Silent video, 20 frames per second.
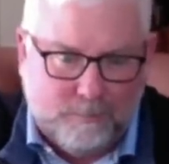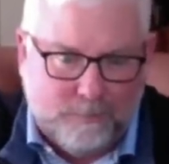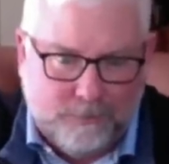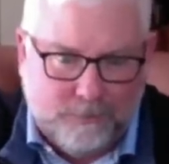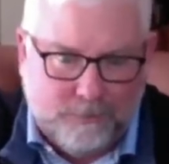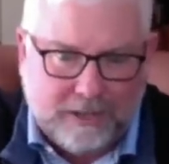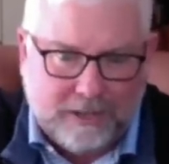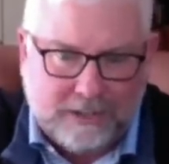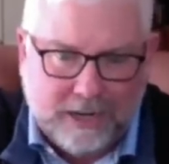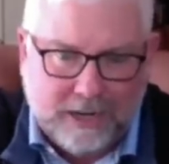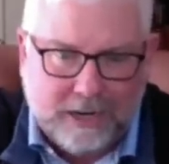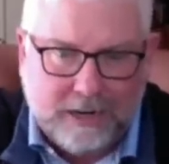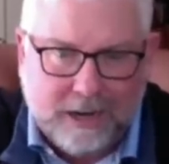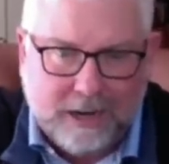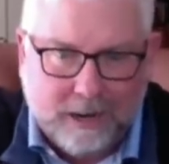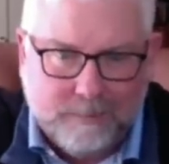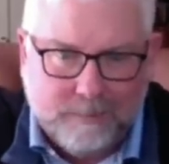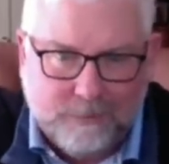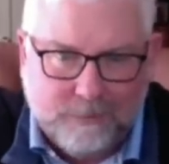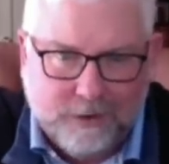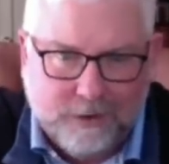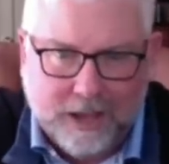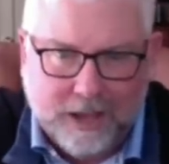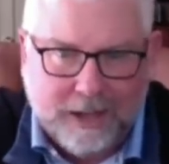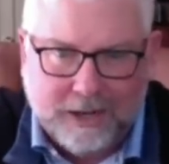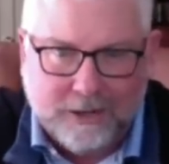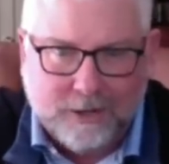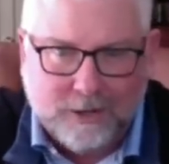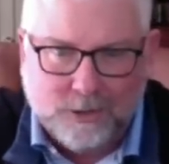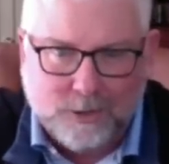fixed income
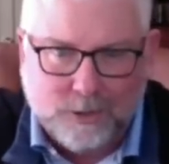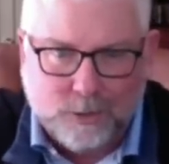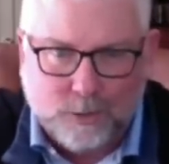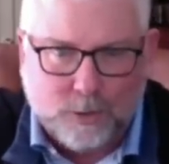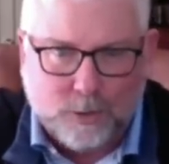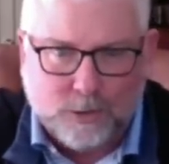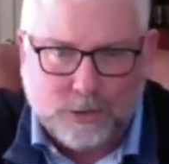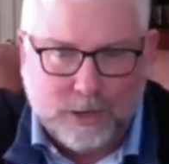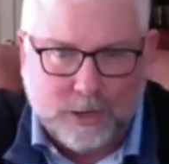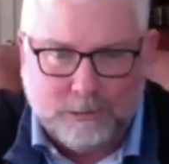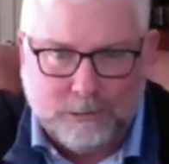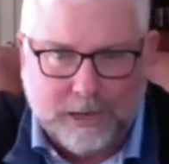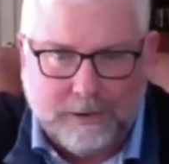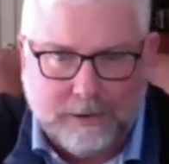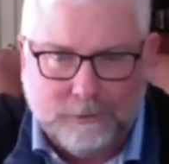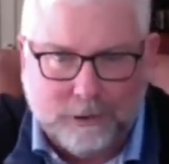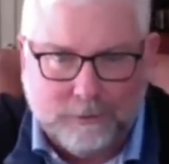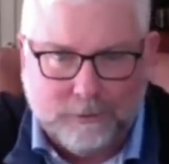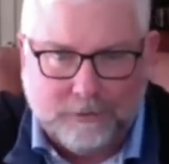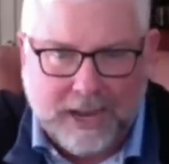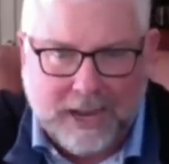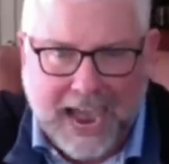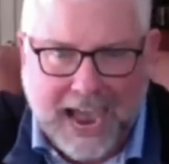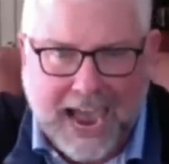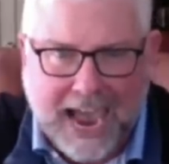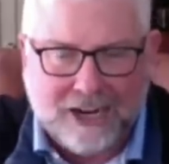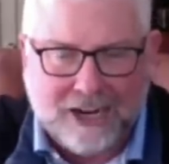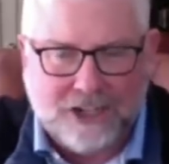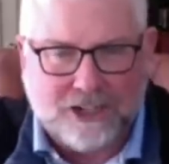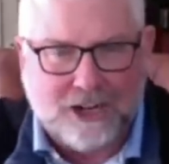funds or some level of
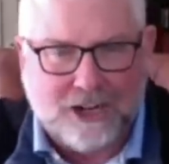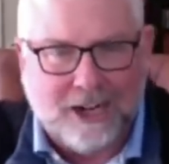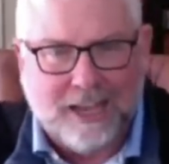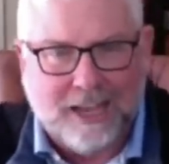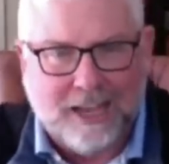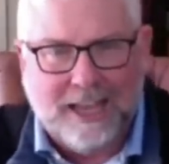cash